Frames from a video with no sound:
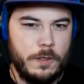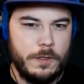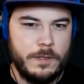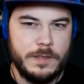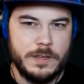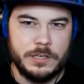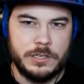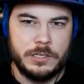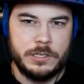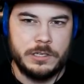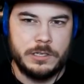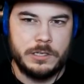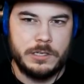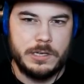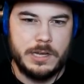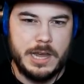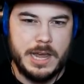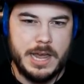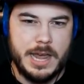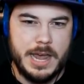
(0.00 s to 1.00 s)
the
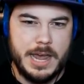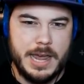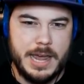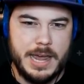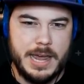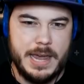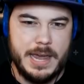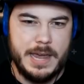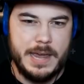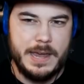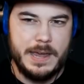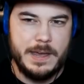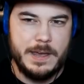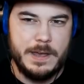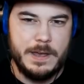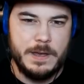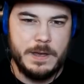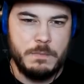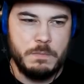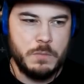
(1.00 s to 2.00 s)

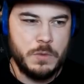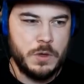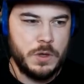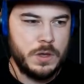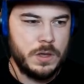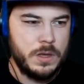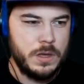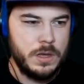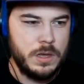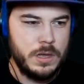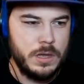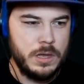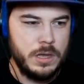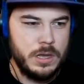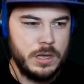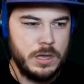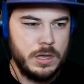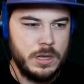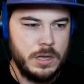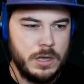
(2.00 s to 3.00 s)
same
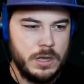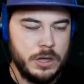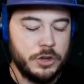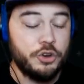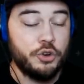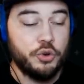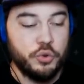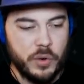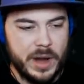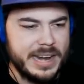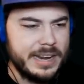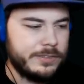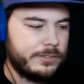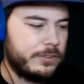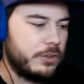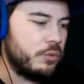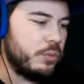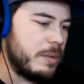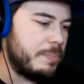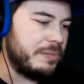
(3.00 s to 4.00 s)

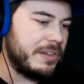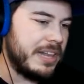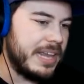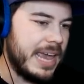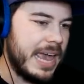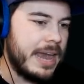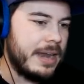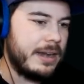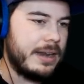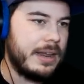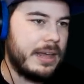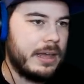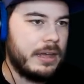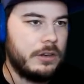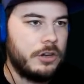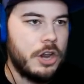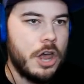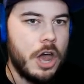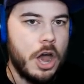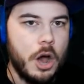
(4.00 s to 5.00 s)
credits and replay
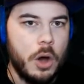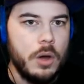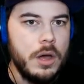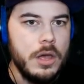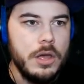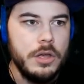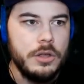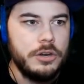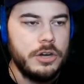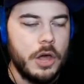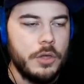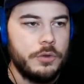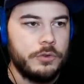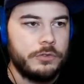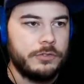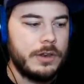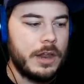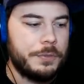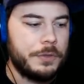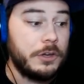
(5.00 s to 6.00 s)
ending. No, no,
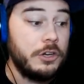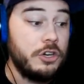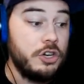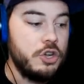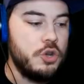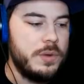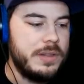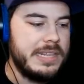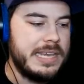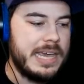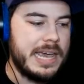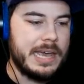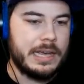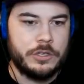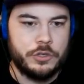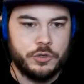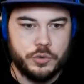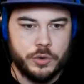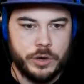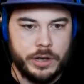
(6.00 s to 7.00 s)
there's nothing new in the
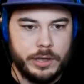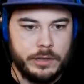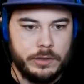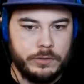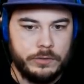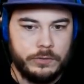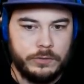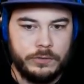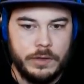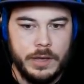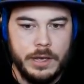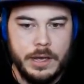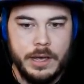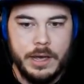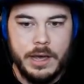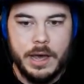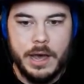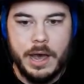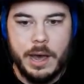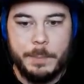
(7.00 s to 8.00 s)
extras.
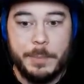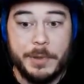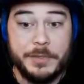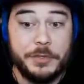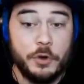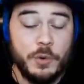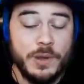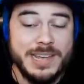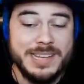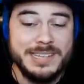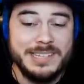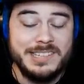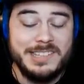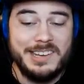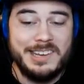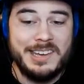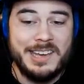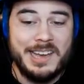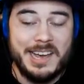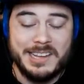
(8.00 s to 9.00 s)
Uh, but there is
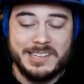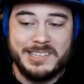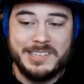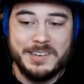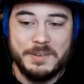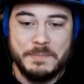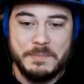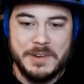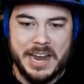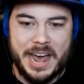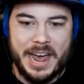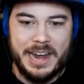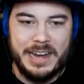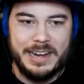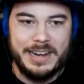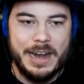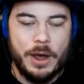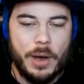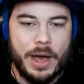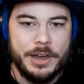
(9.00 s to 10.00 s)
the custom
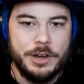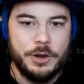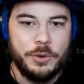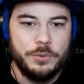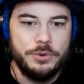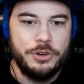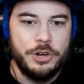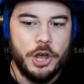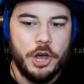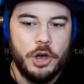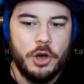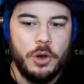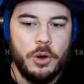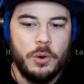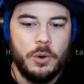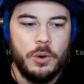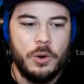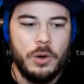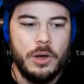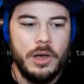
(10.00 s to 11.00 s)
night. Now, I don't
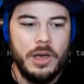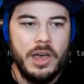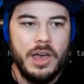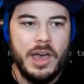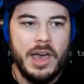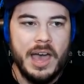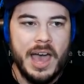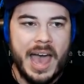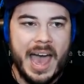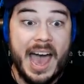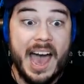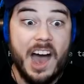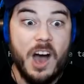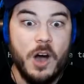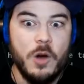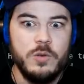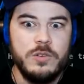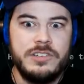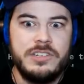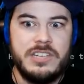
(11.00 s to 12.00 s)
know
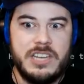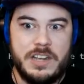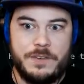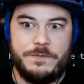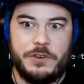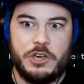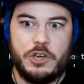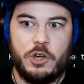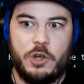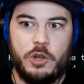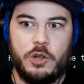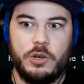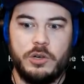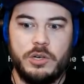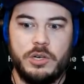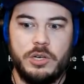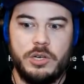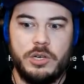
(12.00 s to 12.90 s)
how difficult